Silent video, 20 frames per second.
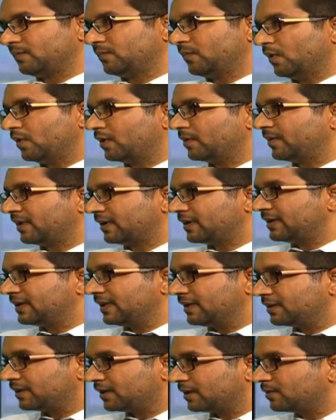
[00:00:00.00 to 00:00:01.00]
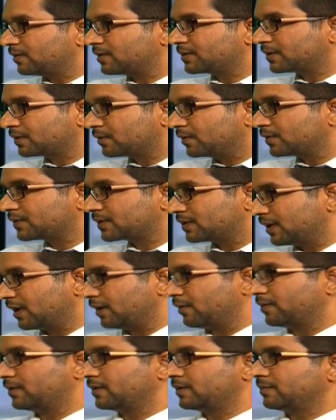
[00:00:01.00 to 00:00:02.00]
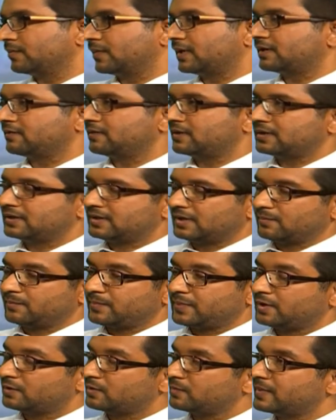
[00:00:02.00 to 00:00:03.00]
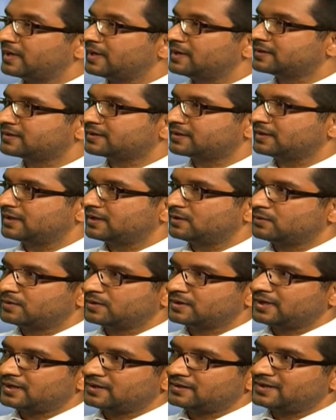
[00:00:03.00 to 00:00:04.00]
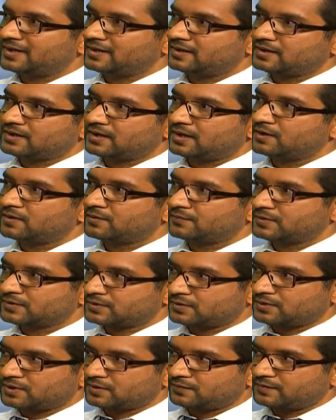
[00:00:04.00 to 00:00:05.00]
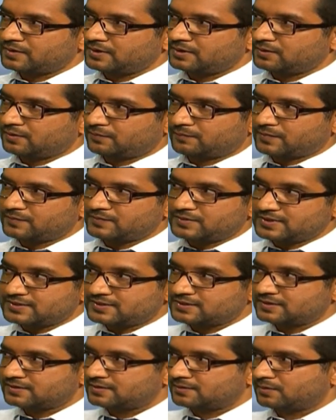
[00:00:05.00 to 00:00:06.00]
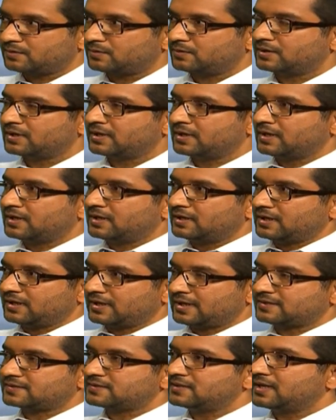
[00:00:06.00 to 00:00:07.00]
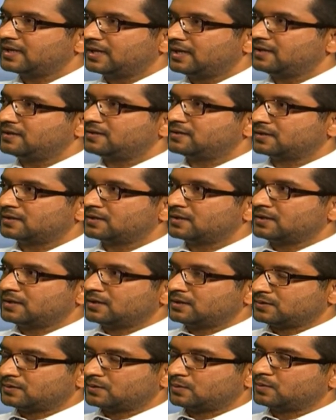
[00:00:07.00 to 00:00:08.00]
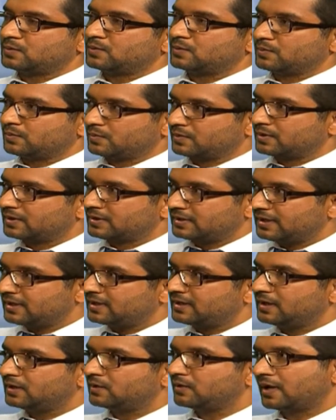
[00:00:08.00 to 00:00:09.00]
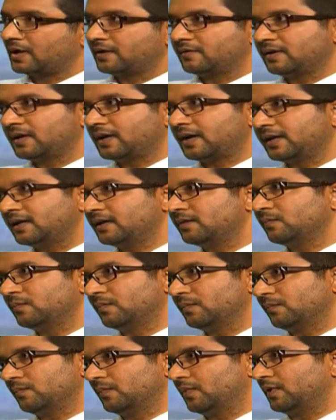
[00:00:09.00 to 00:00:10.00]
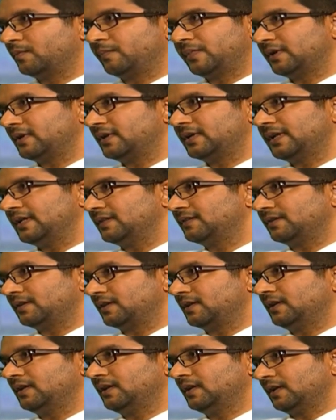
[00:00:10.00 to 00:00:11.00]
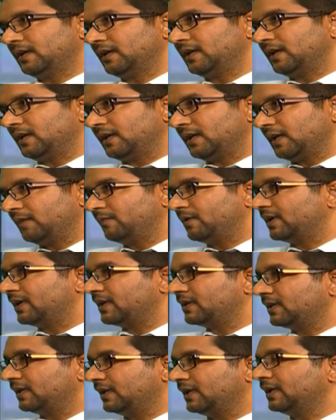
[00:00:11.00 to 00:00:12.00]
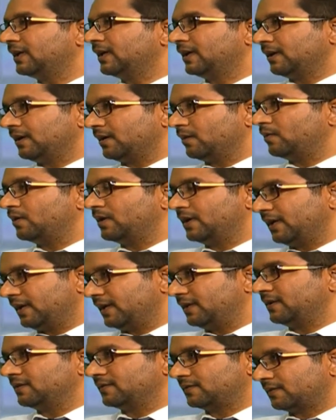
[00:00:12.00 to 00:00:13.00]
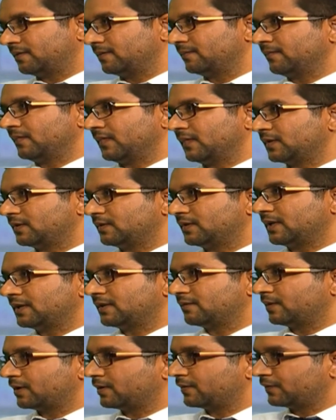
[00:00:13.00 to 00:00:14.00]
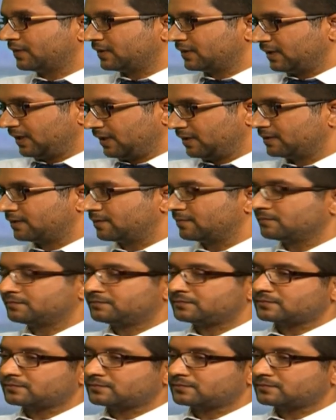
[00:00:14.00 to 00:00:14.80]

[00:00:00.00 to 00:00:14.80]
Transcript: bone mineral density also goes down. But with compared to males, they don't get that kind of a sort of a drop of testosterone as they age. So they tend to have a higher bone mineral density even at the older ages. So that's one of the things.